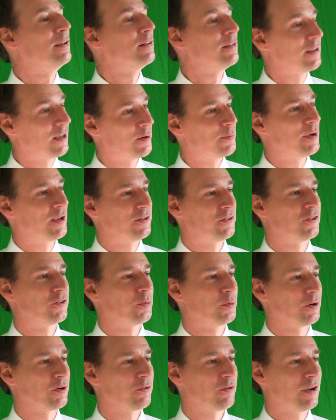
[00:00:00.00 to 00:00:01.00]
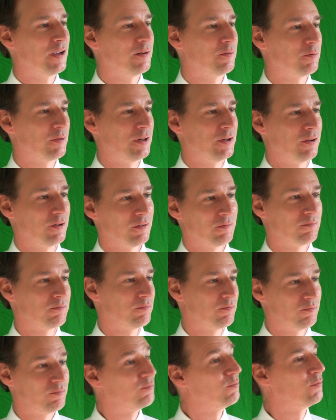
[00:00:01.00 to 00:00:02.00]
databases work great when you're
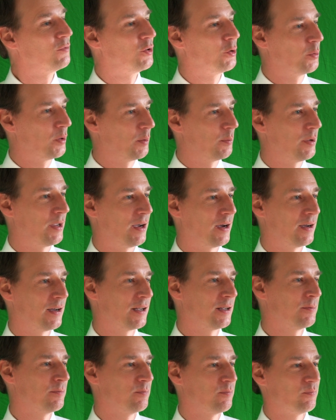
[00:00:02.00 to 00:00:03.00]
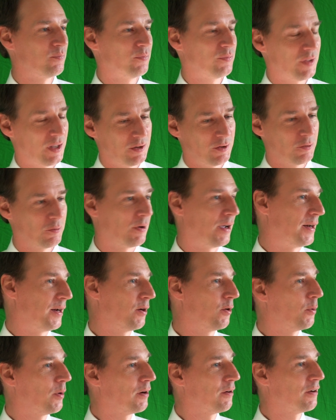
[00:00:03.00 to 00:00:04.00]
doing BI and you're writing
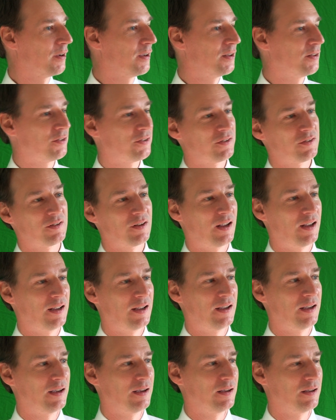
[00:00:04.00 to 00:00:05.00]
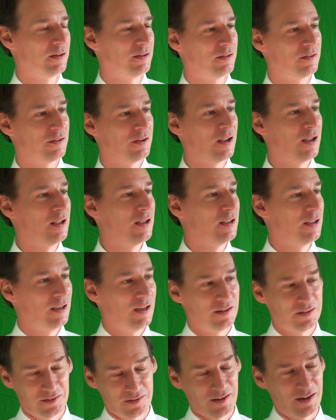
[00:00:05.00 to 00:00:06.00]
queries and
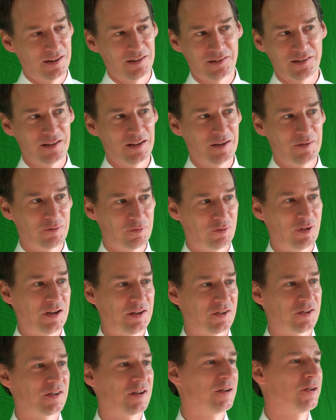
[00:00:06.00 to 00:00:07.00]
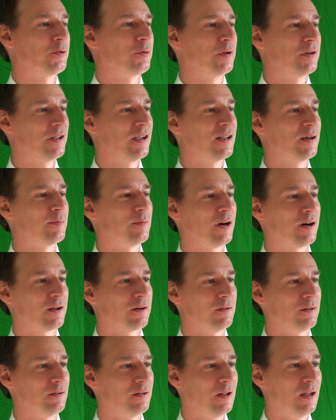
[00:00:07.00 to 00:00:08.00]
it's nicely fixed into a data
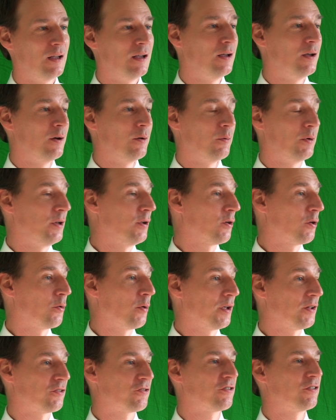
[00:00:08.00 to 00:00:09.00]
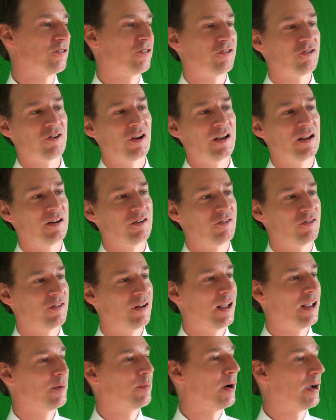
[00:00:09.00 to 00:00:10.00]
model. When your questions change
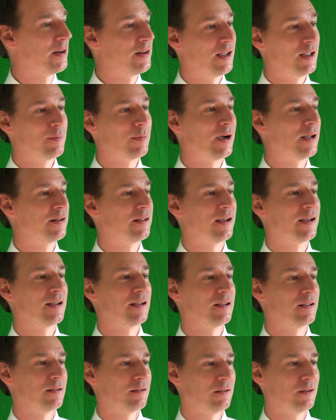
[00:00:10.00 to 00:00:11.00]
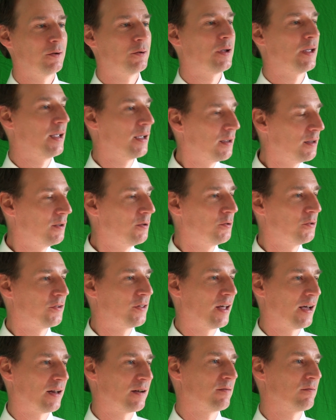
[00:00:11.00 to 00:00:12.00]
day by day by day, you can't use
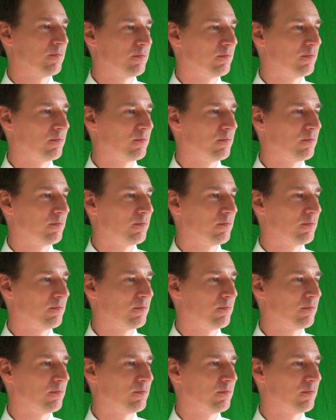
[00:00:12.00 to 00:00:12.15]
that.